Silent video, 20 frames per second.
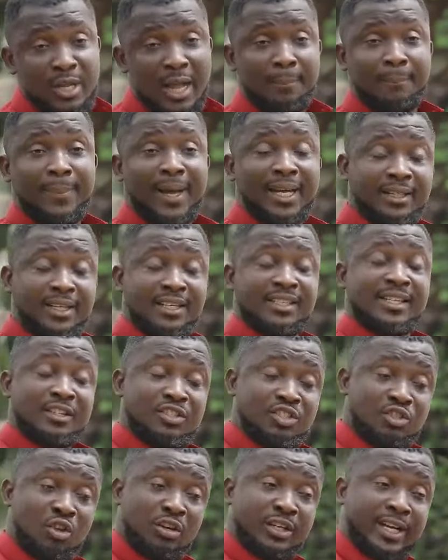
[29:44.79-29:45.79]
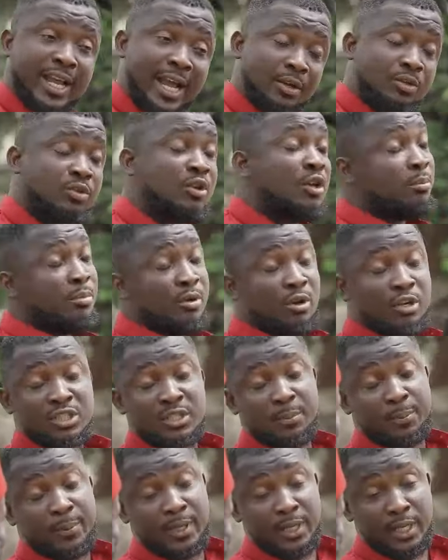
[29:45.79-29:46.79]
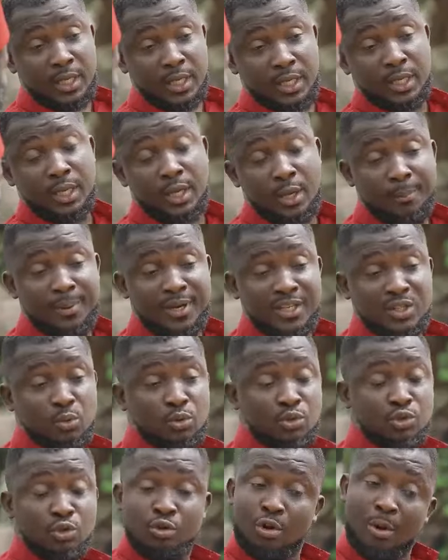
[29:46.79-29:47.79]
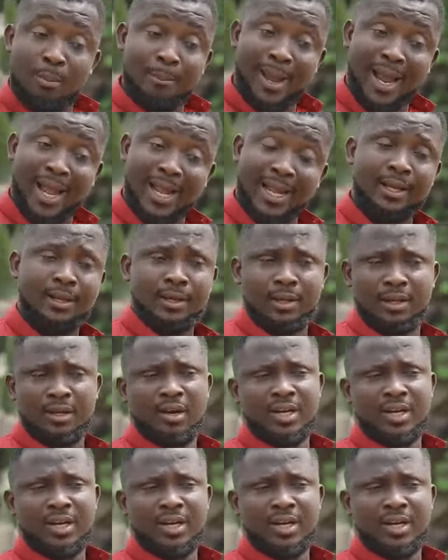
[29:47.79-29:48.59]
and buy drinks and stock the house because the prince will soon come back.